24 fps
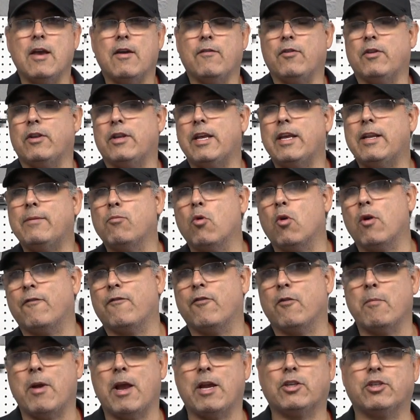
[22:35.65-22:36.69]
If you need more
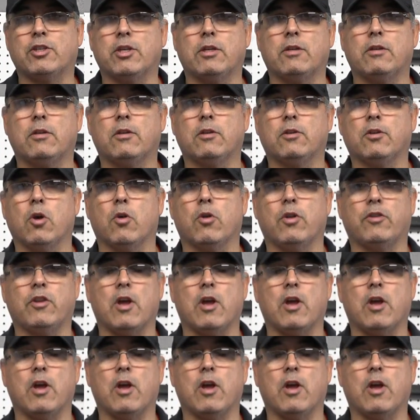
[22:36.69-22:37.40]
information, go to